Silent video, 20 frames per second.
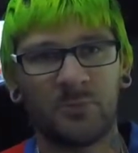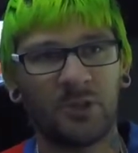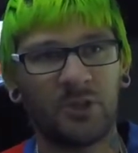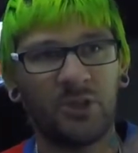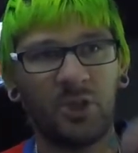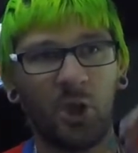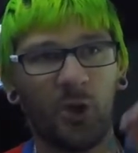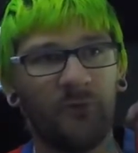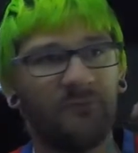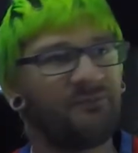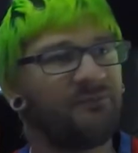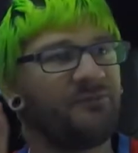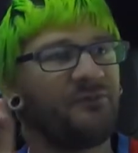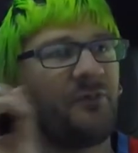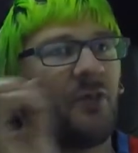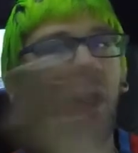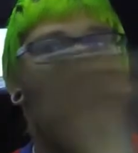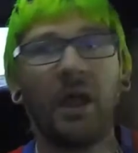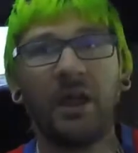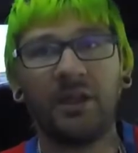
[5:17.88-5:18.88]
go
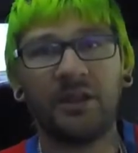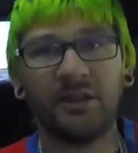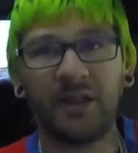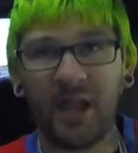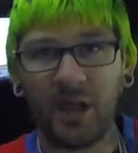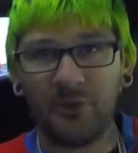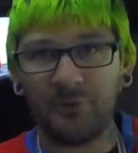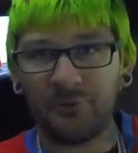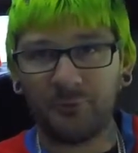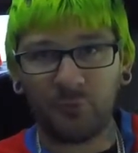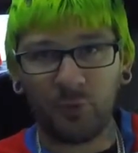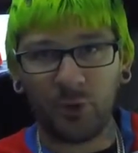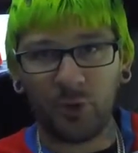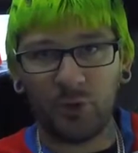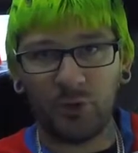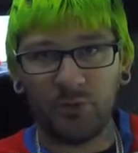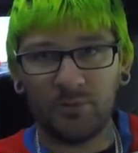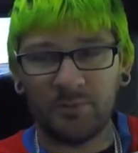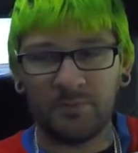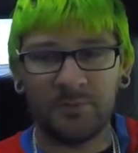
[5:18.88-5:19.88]
flying down the
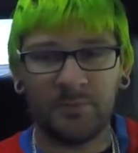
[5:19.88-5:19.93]
road,